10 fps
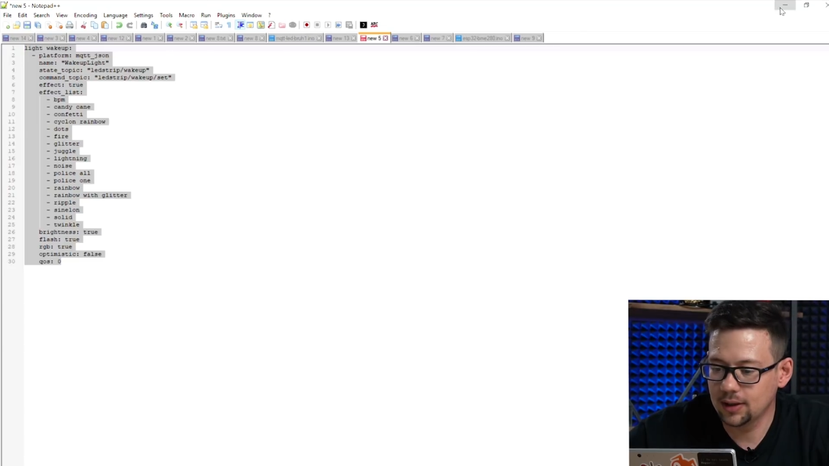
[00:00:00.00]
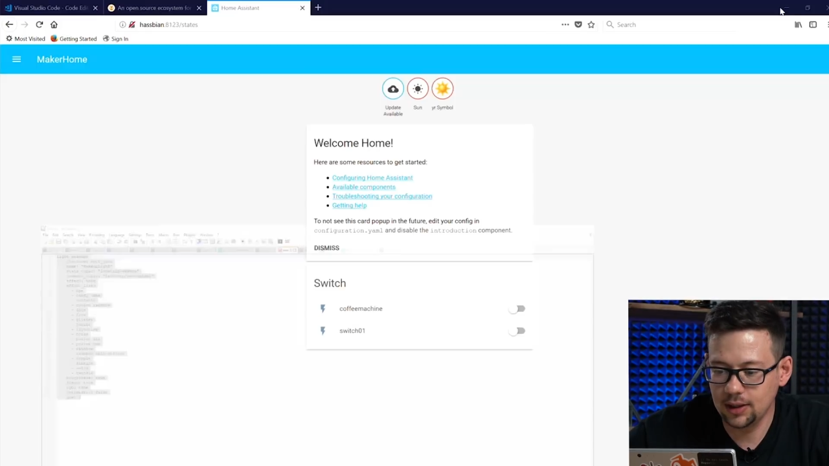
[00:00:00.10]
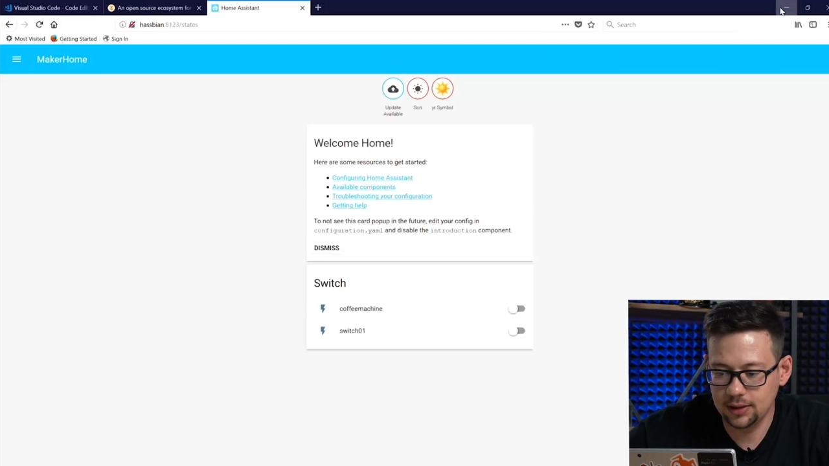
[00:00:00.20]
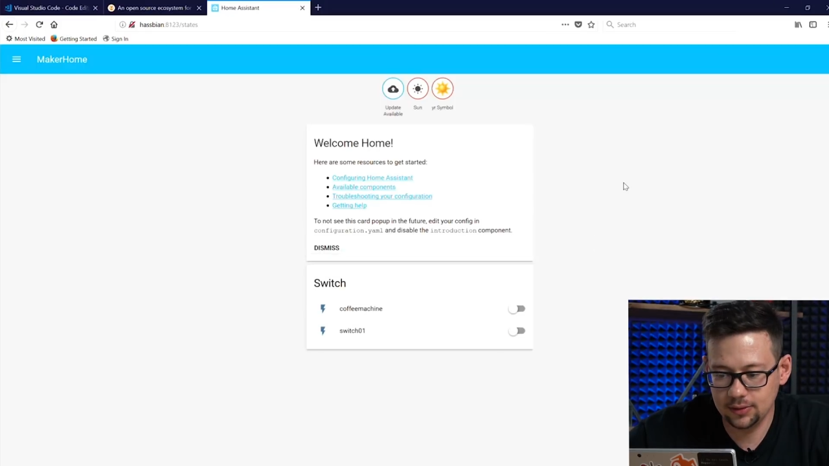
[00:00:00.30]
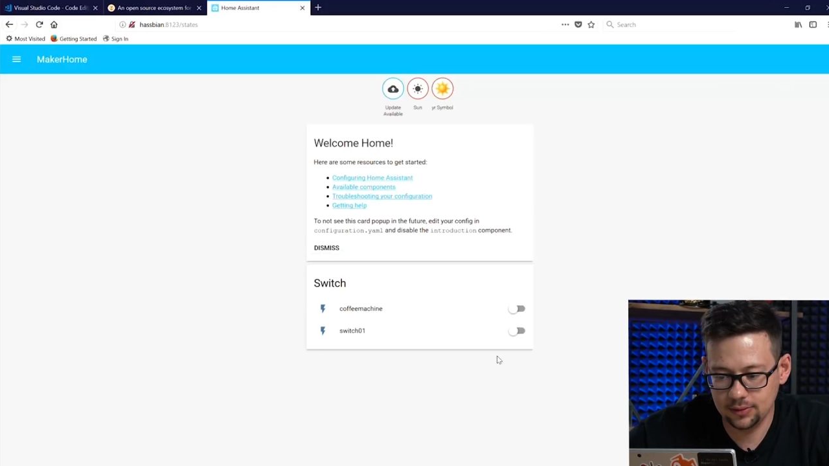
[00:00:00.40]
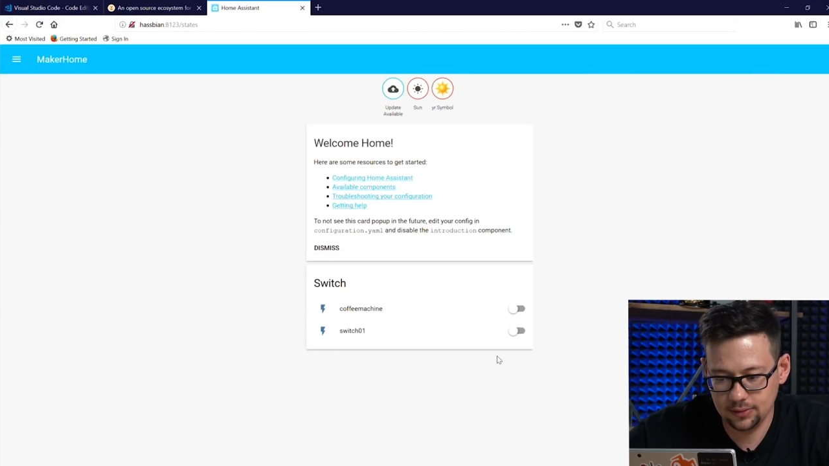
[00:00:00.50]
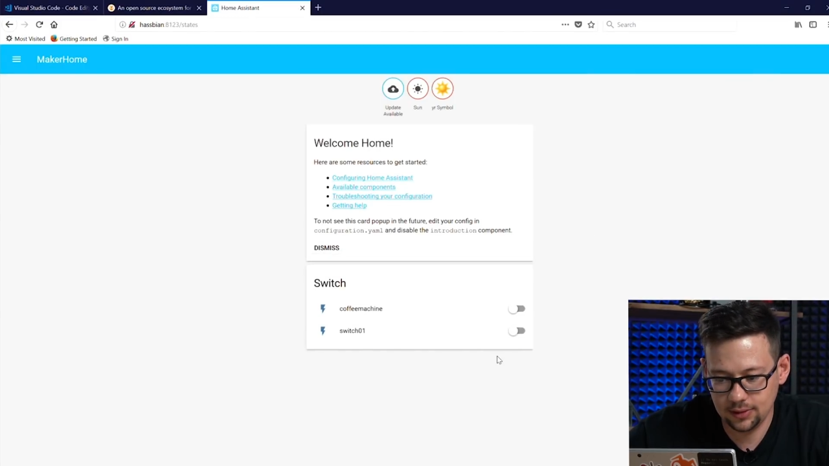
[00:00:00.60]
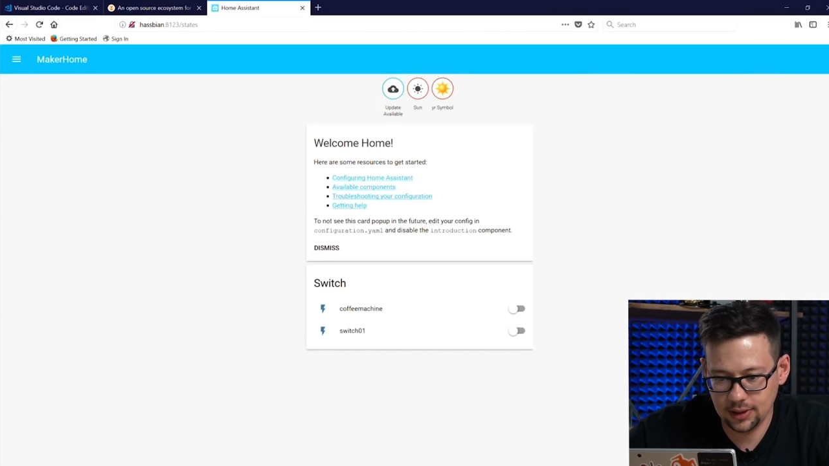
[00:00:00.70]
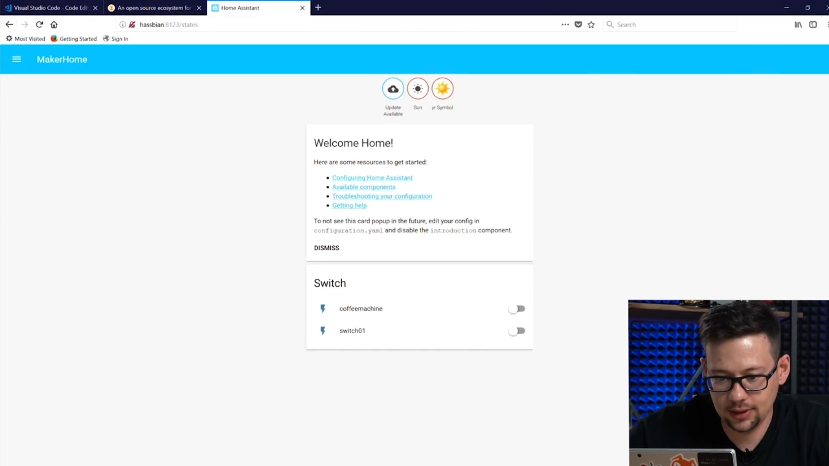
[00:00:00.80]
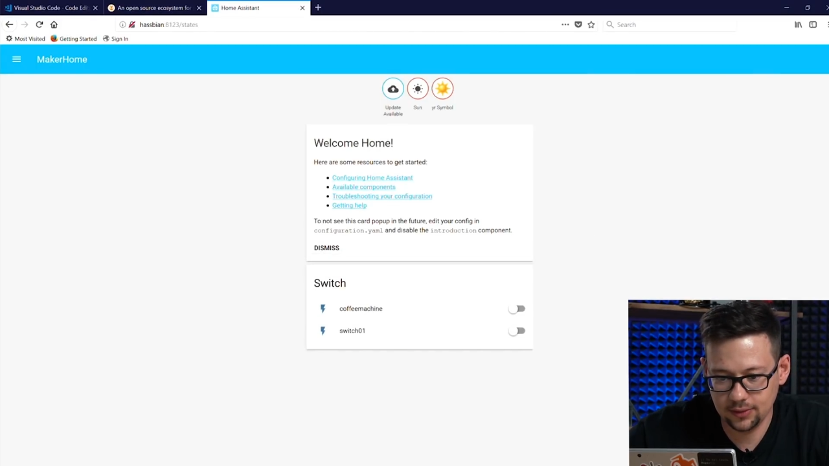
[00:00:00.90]
Git,
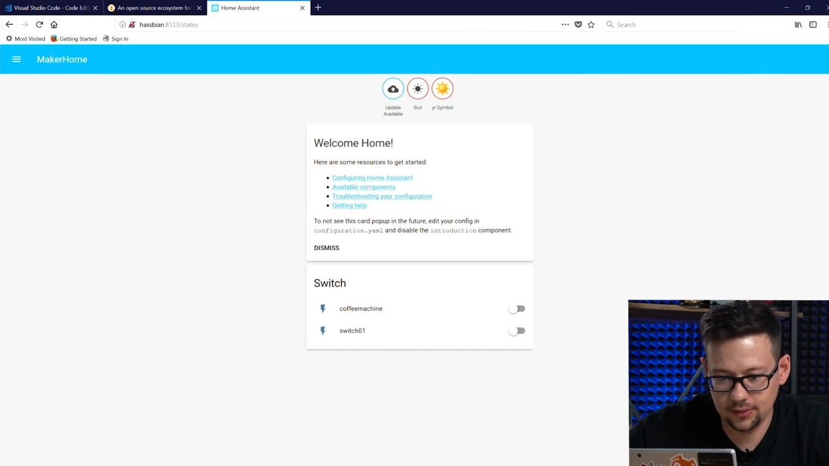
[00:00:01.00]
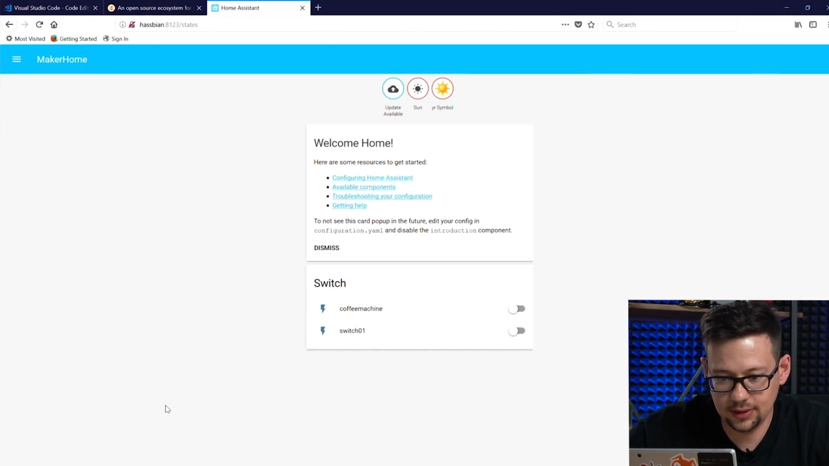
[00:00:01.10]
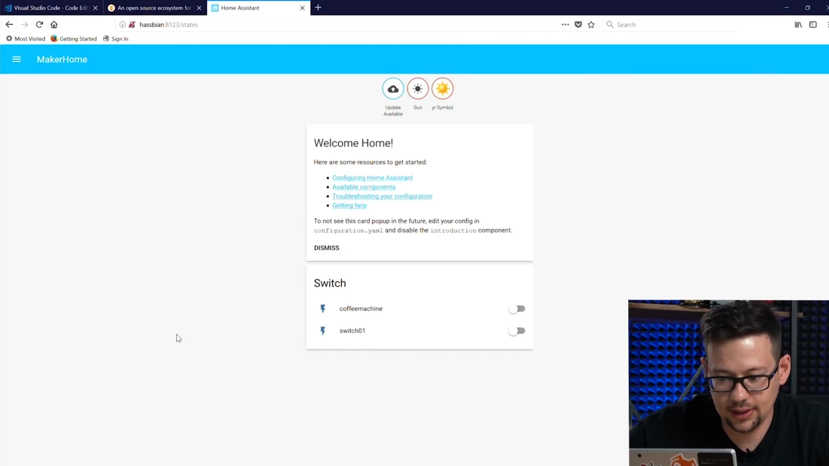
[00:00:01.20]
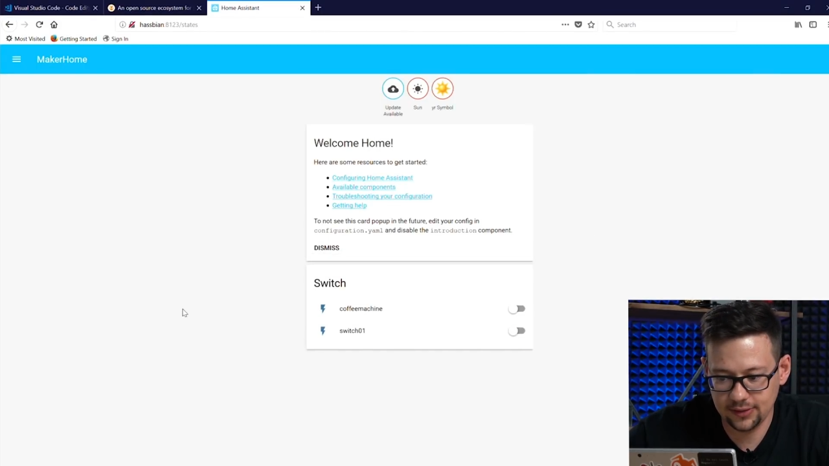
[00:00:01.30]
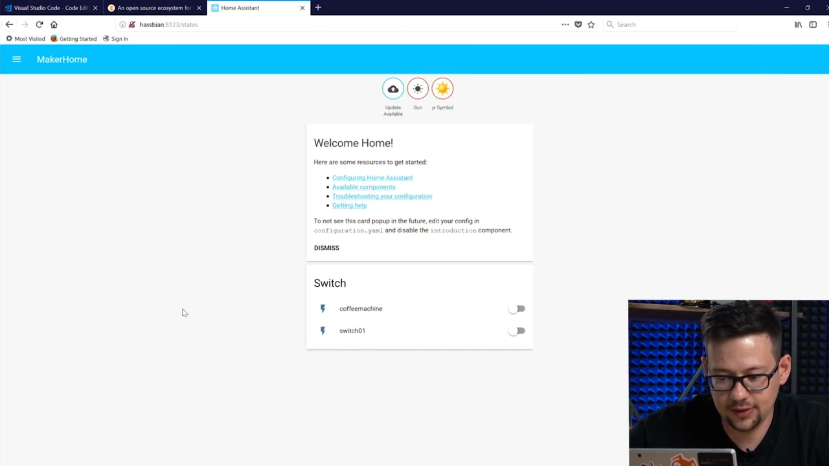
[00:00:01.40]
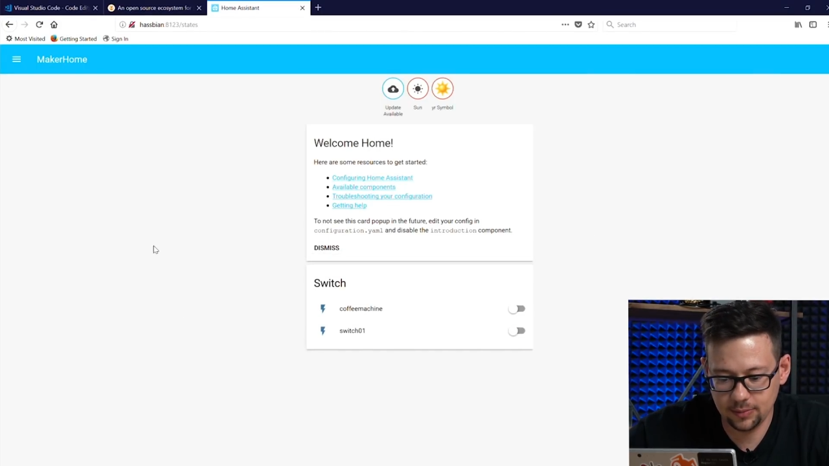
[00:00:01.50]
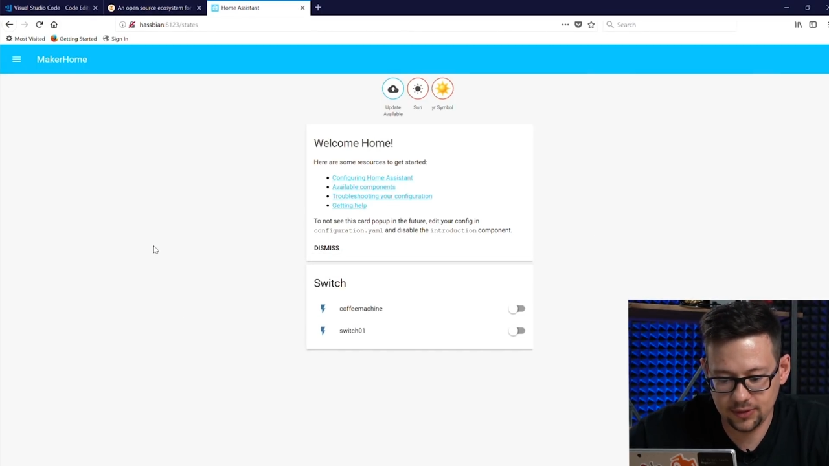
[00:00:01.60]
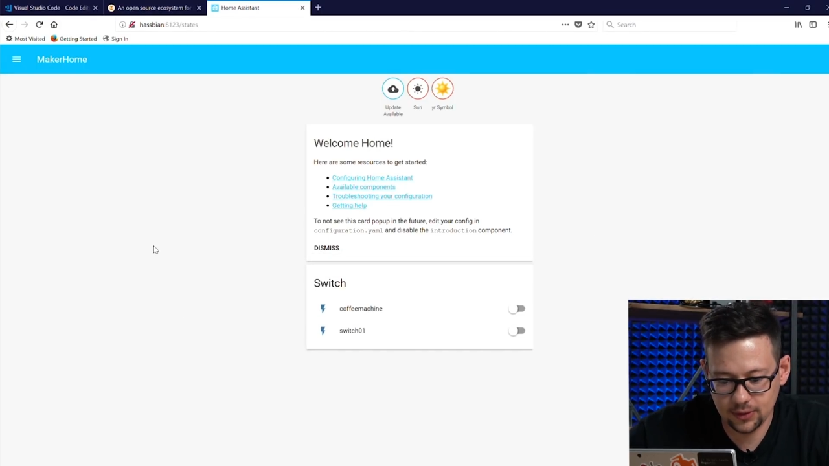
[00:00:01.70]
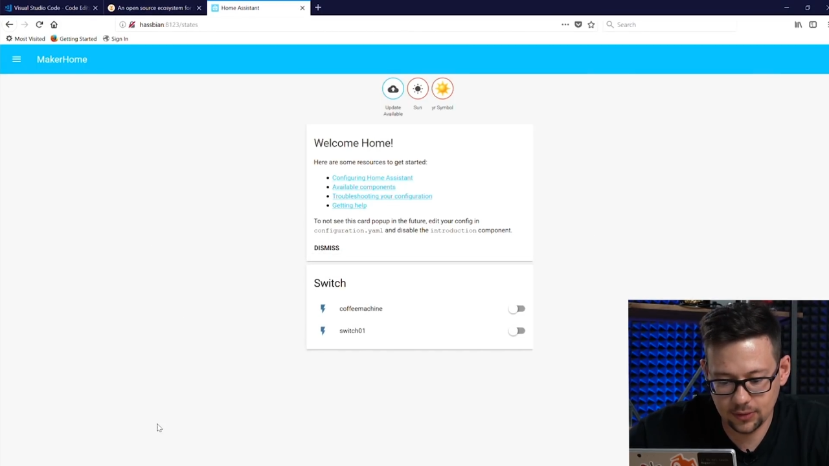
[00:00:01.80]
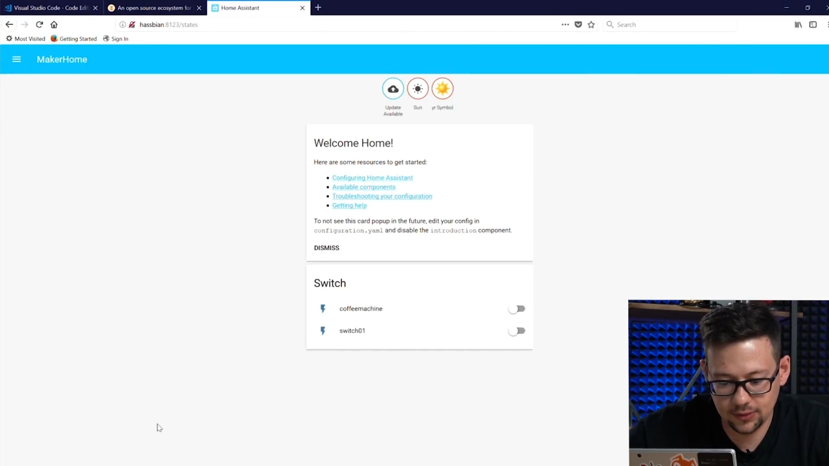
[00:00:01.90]
like on the last
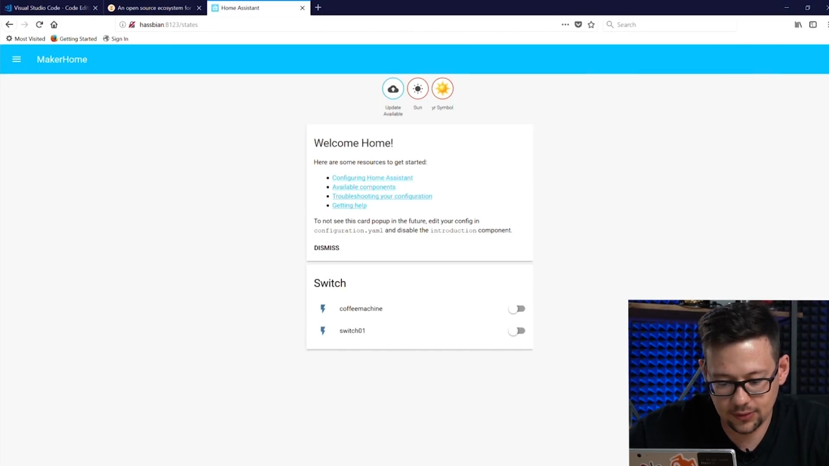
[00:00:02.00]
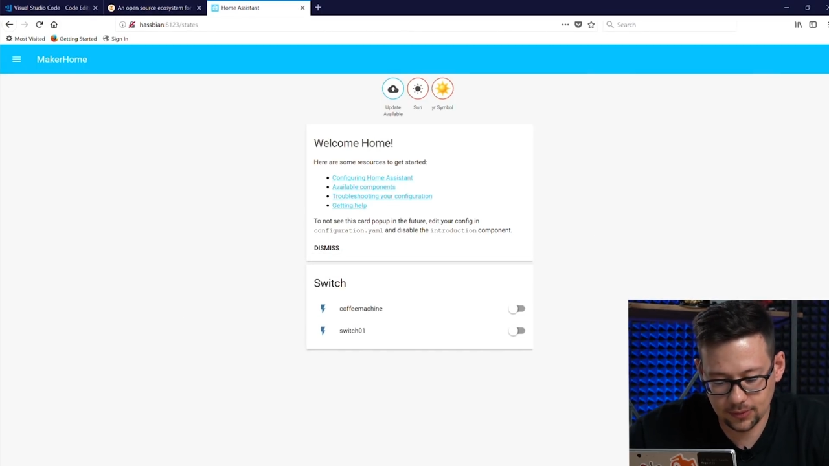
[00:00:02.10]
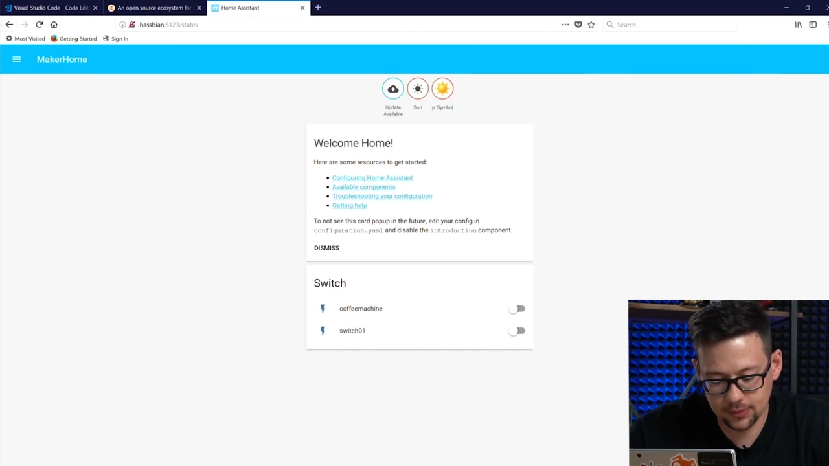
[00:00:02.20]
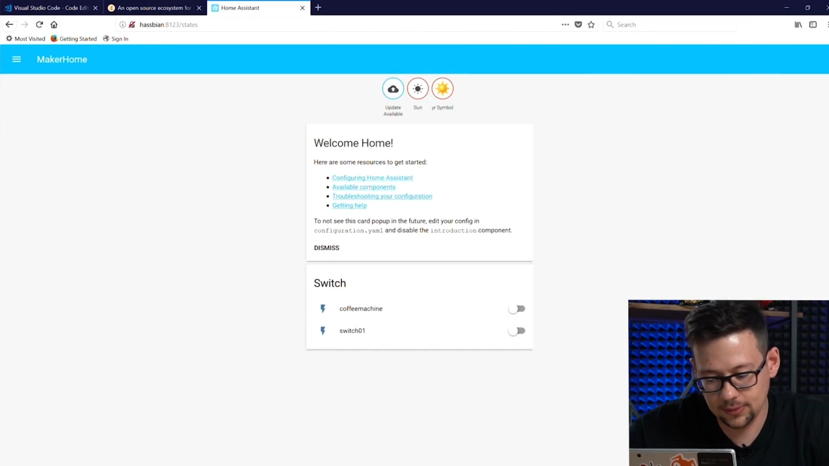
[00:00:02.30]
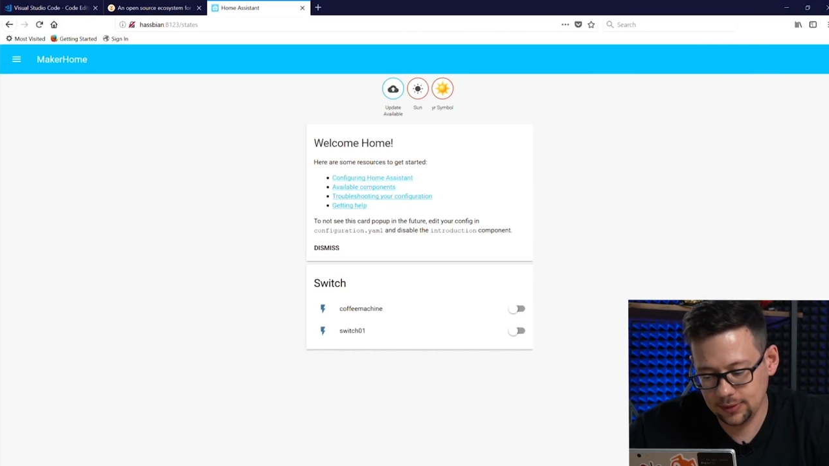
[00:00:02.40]
episode. So